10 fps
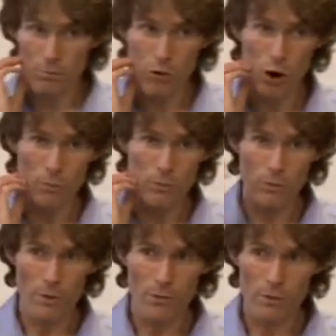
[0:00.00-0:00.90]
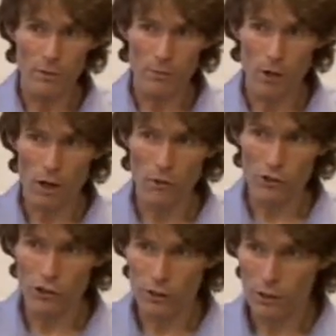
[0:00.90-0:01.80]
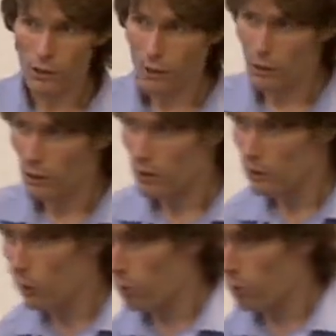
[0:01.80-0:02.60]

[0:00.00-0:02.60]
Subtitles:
of problems with this approach. So